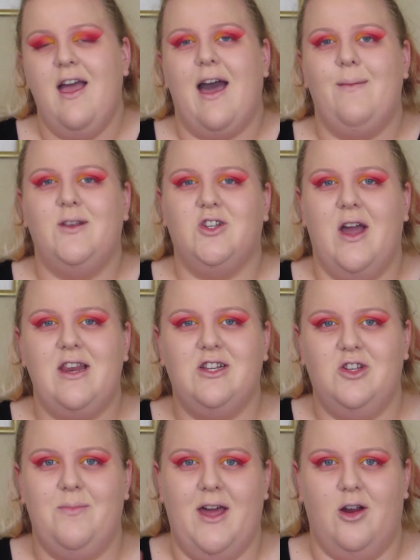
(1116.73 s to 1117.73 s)
I've been trying to
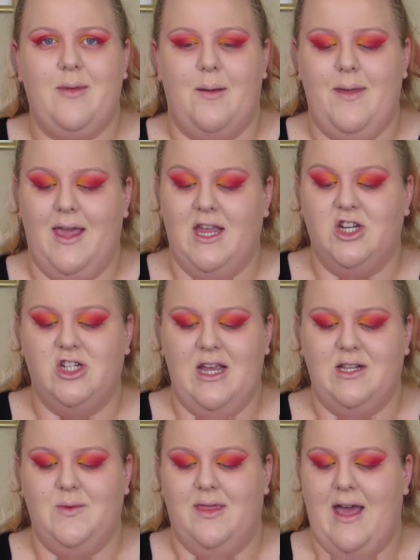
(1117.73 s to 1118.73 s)
do better about picking
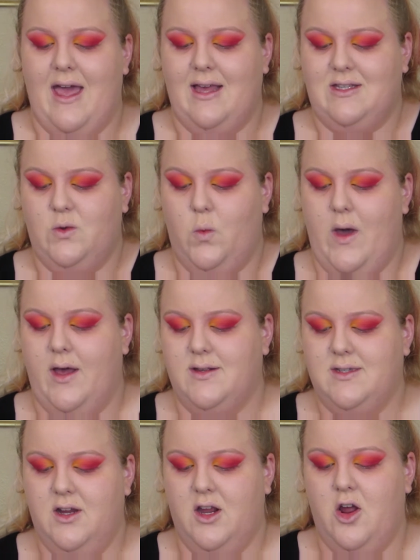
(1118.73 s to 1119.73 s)
shades with that as well.
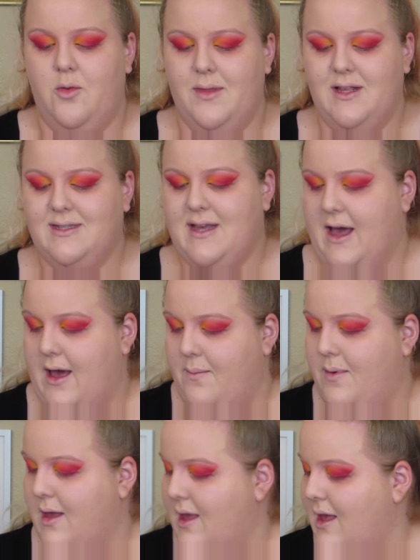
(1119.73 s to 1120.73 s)
So you're going to open this
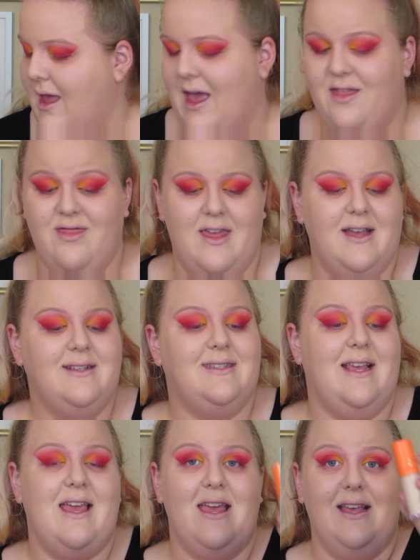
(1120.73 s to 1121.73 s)
up, and
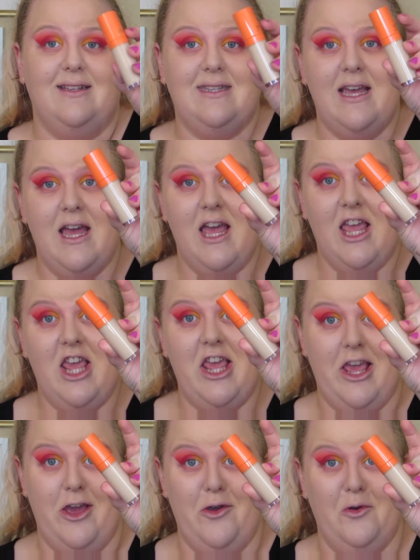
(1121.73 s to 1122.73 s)
this is
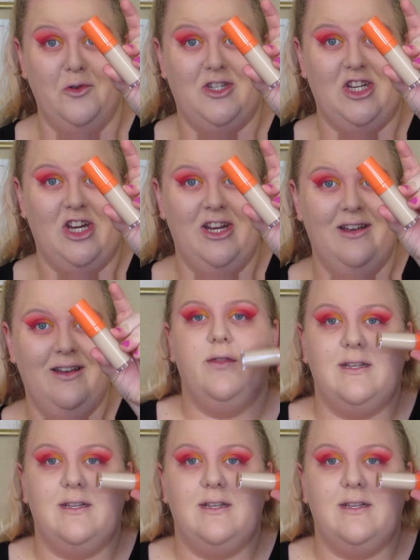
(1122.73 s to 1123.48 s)
huge.